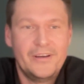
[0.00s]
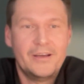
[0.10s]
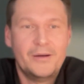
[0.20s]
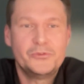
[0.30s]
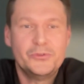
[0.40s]

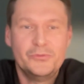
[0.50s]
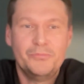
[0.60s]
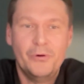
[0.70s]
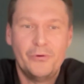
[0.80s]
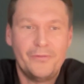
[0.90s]
come to you
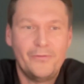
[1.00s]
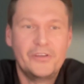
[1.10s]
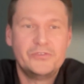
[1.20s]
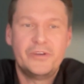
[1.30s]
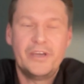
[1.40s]
both for
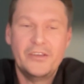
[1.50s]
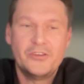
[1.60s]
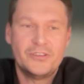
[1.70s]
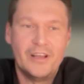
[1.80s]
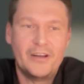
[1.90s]

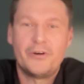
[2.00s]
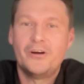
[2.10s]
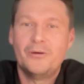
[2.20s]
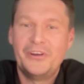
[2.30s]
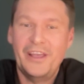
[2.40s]
education and
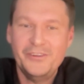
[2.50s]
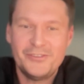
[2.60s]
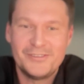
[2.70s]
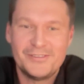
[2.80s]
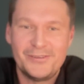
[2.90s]

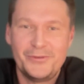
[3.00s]
recommendations.